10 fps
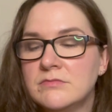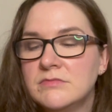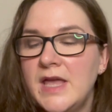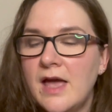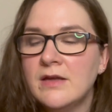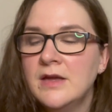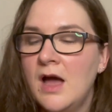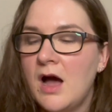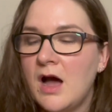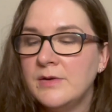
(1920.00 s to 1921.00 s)
yeah,
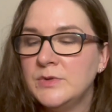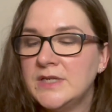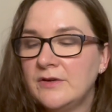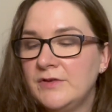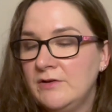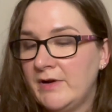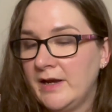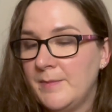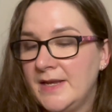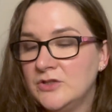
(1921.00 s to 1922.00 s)
I would definitely
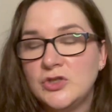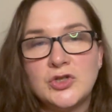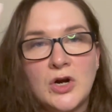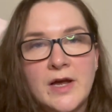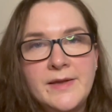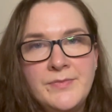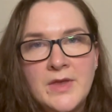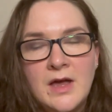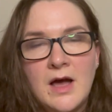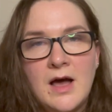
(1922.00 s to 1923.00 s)
recommend to try,
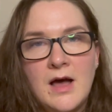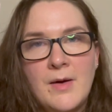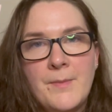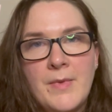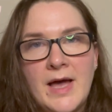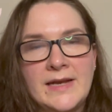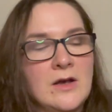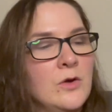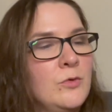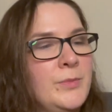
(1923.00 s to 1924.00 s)
and
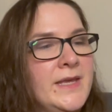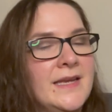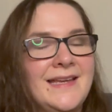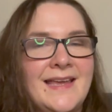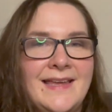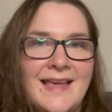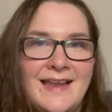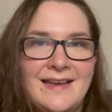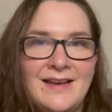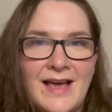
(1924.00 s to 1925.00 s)
I will be getting it
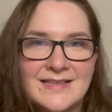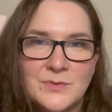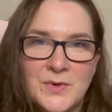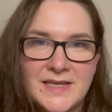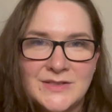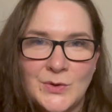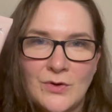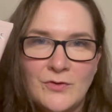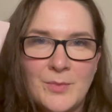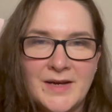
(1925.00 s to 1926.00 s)
again as and when it's on
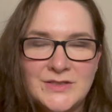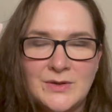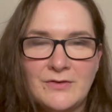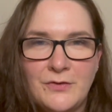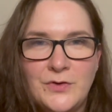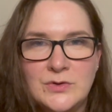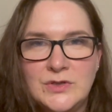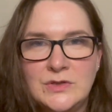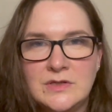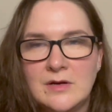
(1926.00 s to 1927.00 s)
offer, but I do have a few
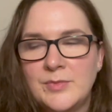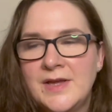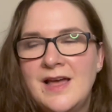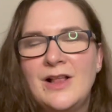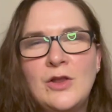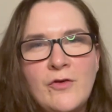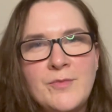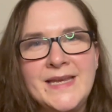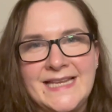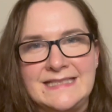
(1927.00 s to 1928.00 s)
to use up. A lot of
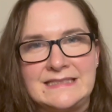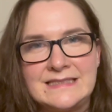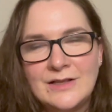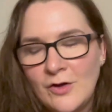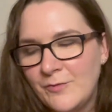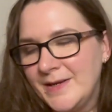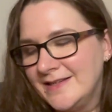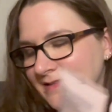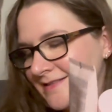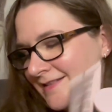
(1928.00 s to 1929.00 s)
minis,
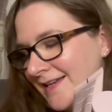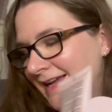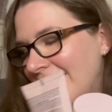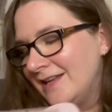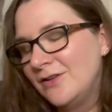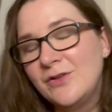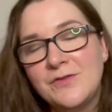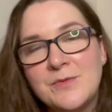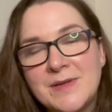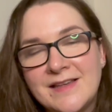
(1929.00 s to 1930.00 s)
and a lot
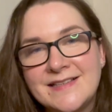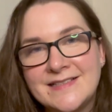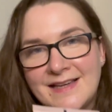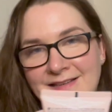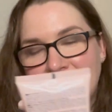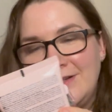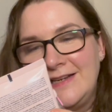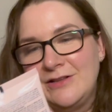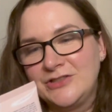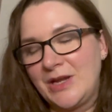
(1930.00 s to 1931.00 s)
of them are like sad, lonely
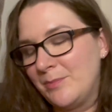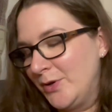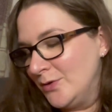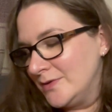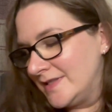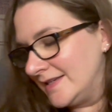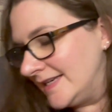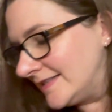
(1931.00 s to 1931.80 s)
little shampoos that need